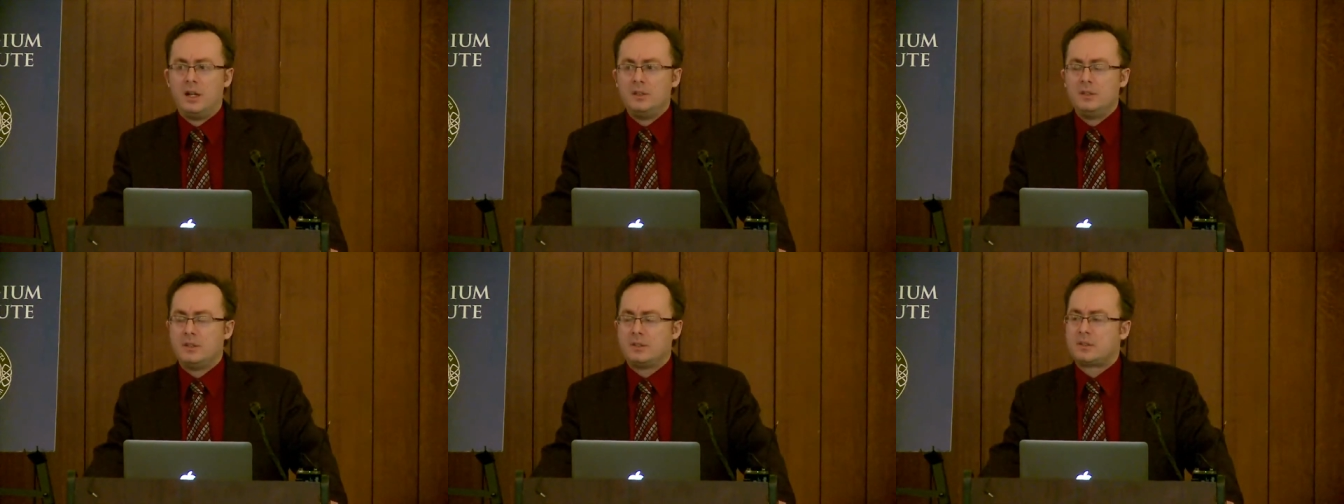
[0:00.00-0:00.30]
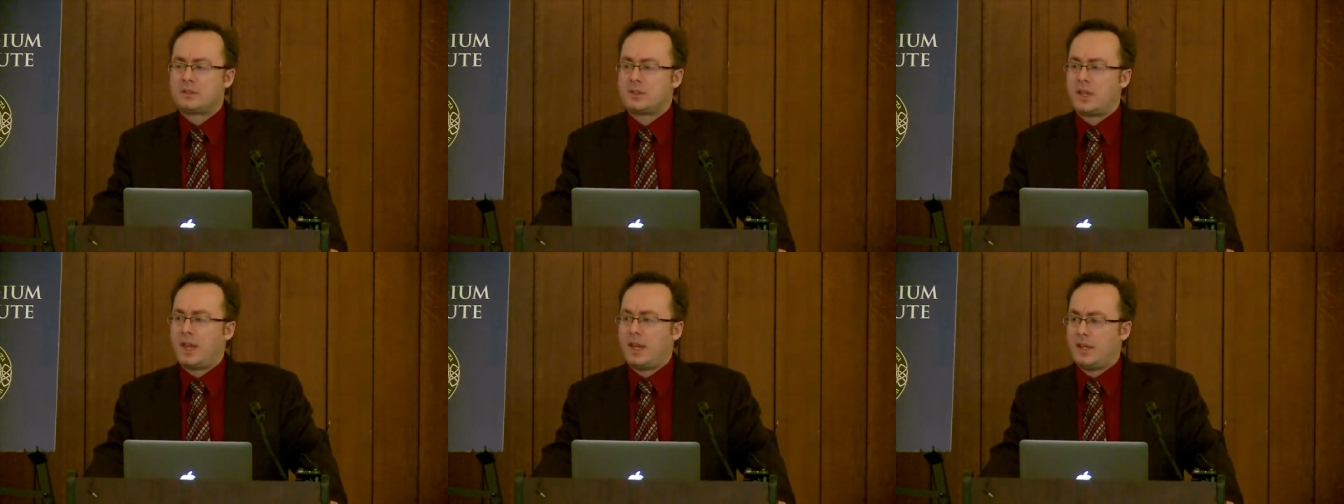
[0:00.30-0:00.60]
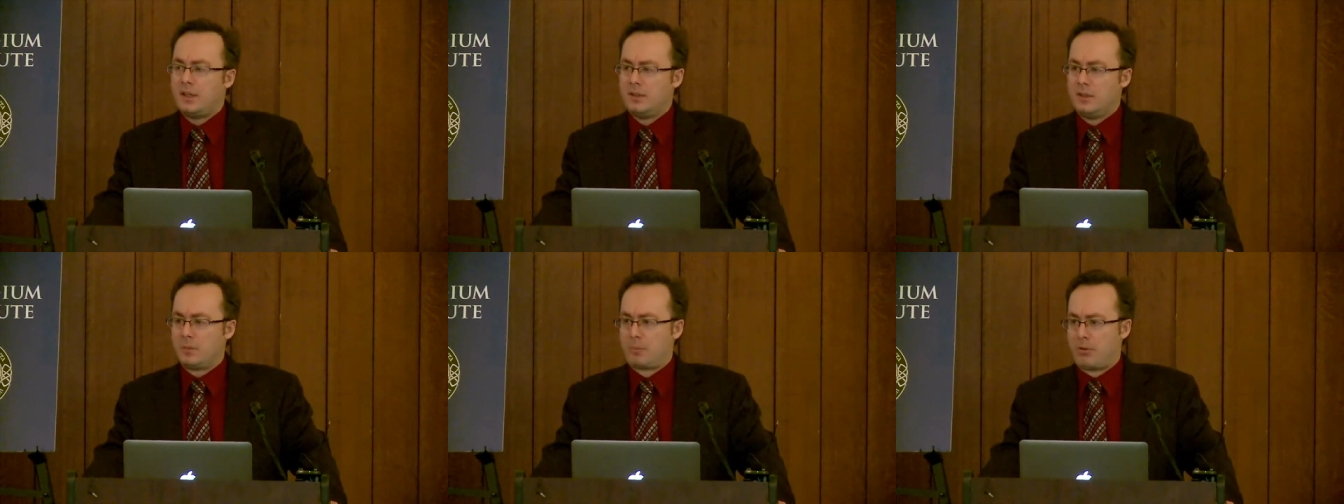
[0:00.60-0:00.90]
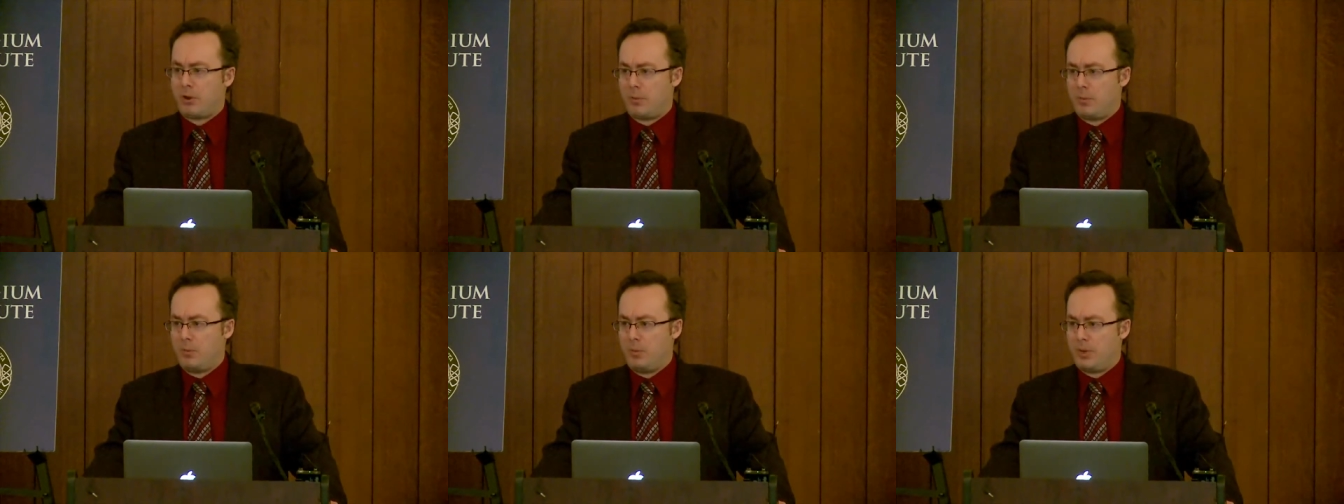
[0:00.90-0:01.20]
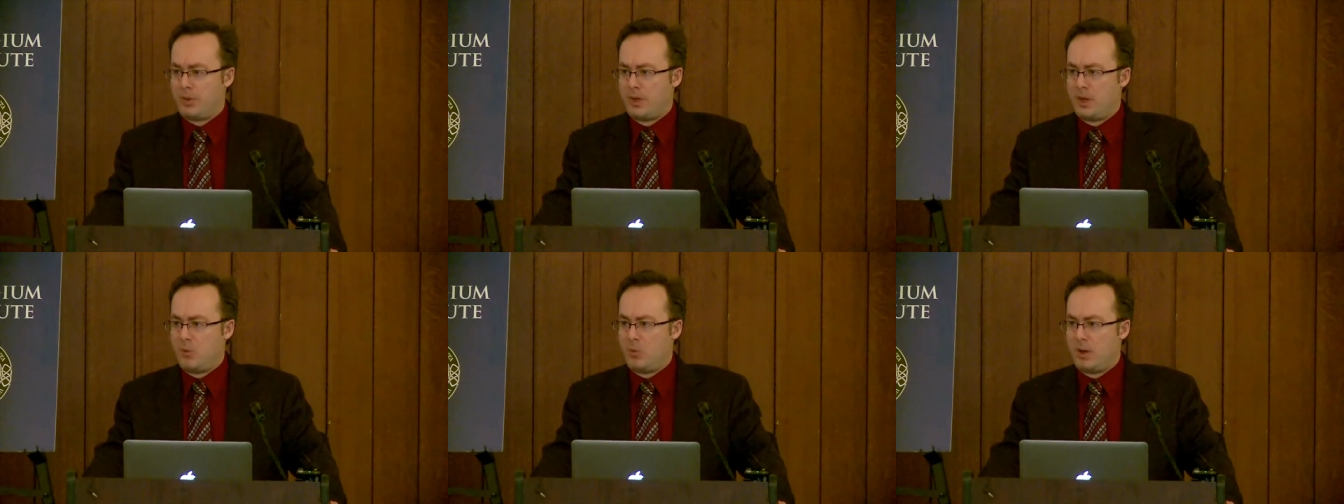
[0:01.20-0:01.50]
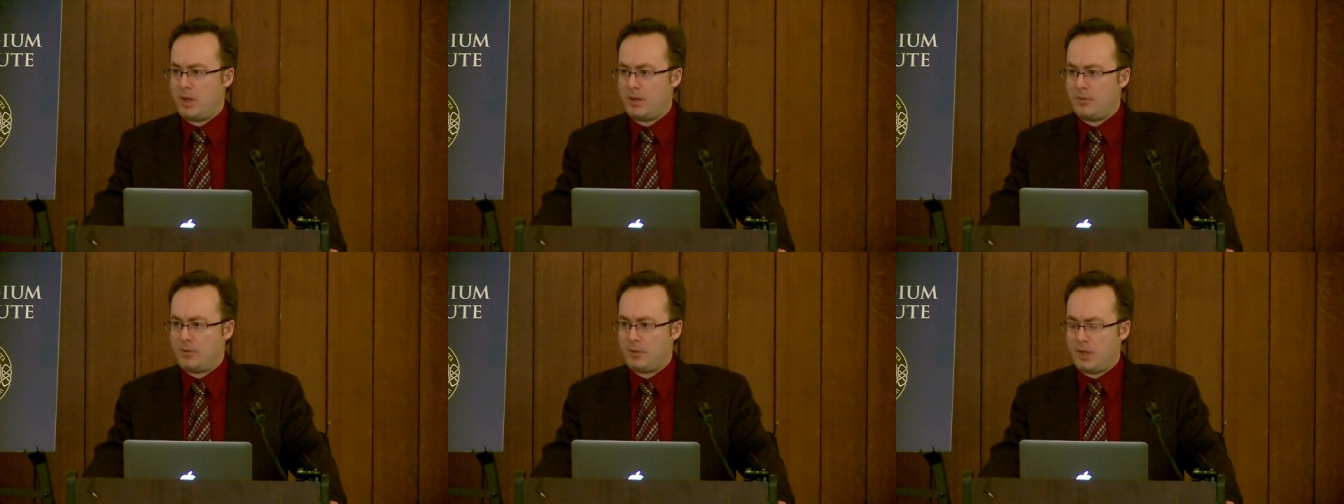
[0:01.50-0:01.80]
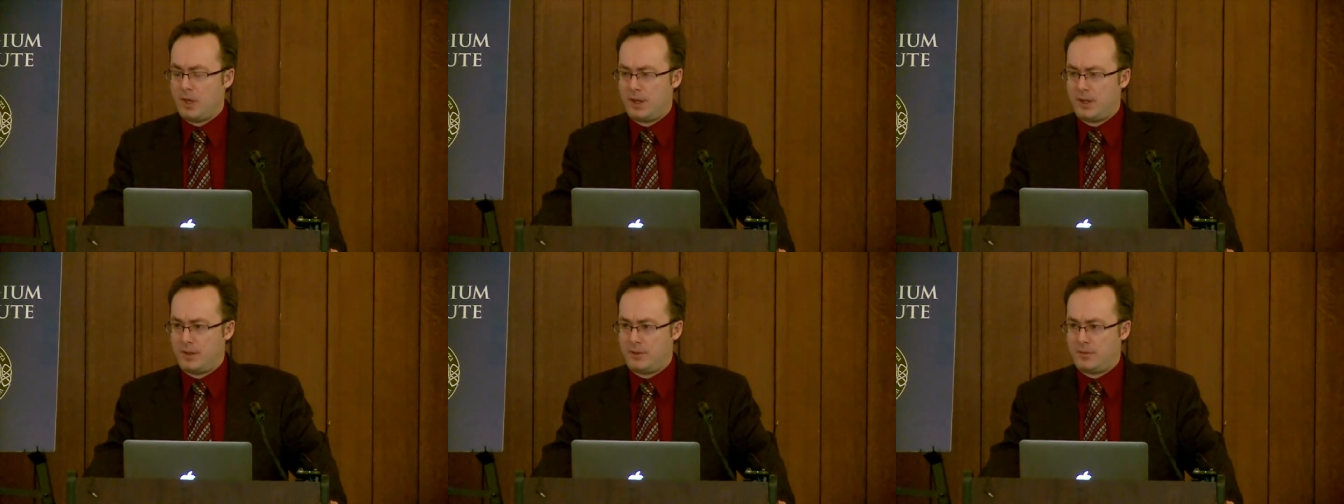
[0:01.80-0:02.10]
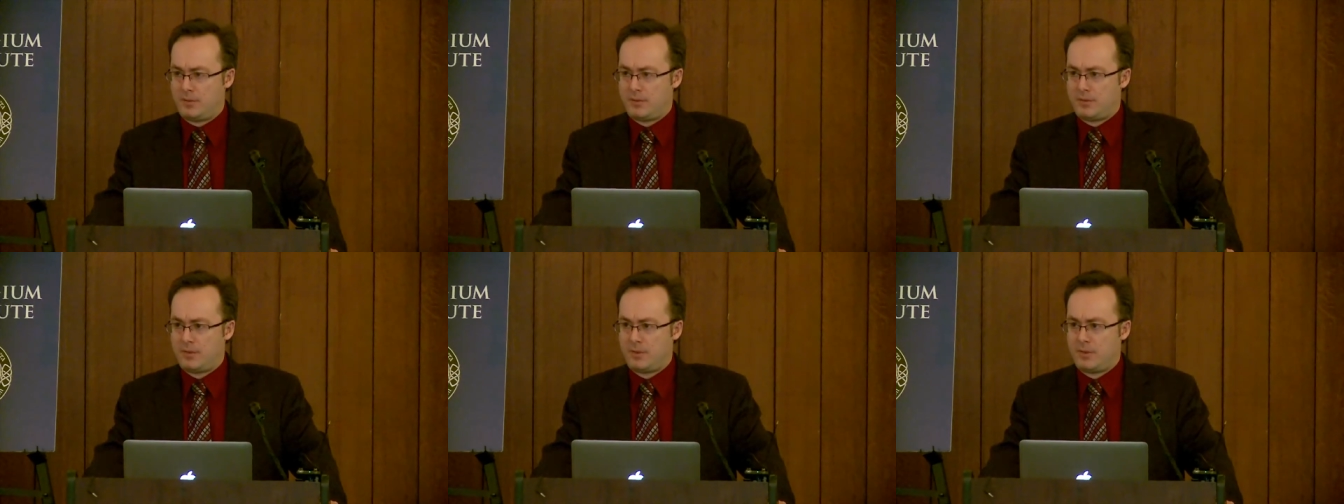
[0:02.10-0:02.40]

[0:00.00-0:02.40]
understand the problem with their way of life.